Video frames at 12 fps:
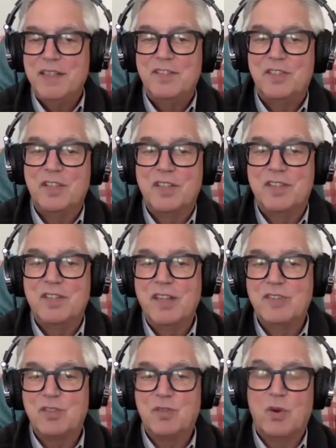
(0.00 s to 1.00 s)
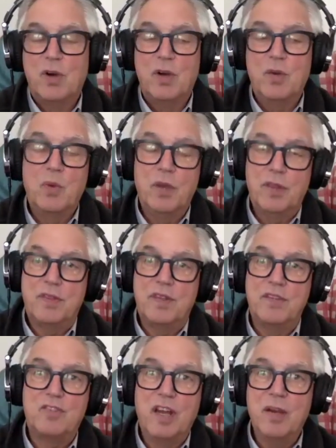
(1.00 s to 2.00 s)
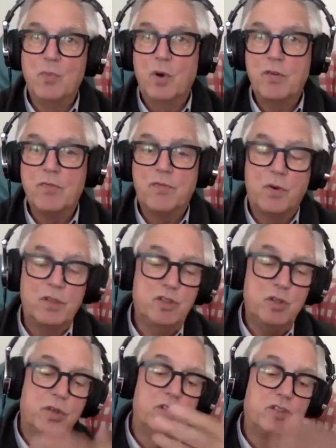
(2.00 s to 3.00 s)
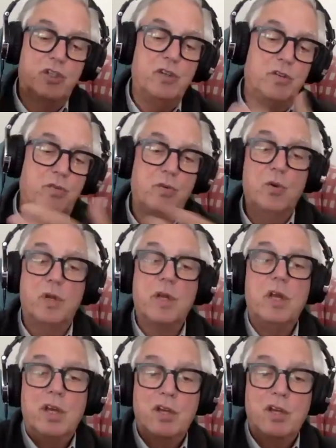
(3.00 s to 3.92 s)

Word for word: success story with the same workforce. You can churn through it.